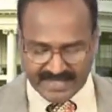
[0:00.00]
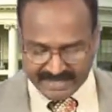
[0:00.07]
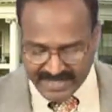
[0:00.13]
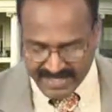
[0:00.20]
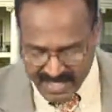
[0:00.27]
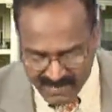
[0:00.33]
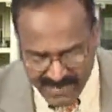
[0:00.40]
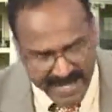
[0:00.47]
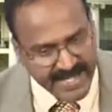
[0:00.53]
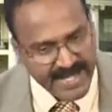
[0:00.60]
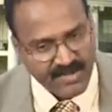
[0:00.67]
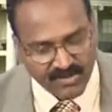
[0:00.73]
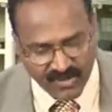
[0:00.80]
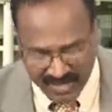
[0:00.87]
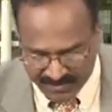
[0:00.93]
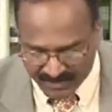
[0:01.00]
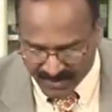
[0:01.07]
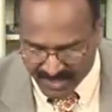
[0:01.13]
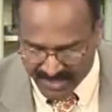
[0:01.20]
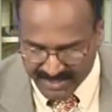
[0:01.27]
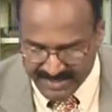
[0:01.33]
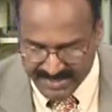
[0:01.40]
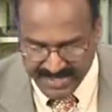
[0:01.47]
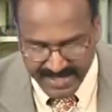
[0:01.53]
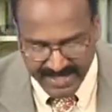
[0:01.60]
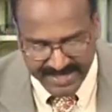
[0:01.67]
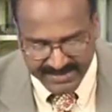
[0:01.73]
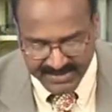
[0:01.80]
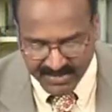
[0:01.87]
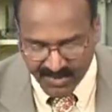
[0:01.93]
The remaining one part
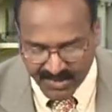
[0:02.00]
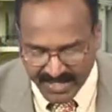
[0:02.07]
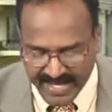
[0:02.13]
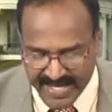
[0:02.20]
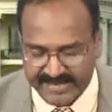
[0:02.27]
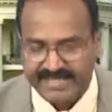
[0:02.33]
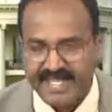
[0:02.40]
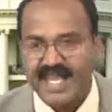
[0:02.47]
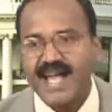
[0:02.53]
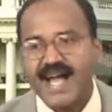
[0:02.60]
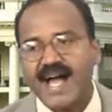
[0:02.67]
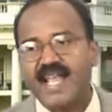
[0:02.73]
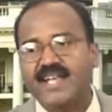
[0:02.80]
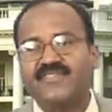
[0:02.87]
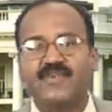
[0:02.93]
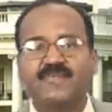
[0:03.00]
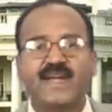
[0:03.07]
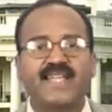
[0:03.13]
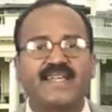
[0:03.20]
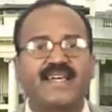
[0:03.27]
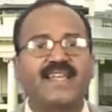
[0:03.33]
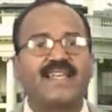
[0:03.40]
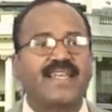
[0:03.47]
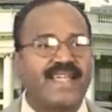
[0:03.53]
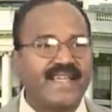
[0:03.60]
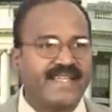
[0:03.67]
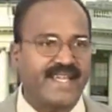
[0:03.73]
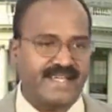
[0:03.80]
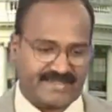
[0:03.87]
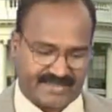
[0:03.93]
is known as alphabetical
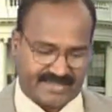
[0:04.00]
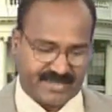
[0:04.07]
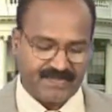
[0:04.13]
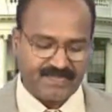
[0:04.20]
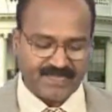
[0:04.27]
index.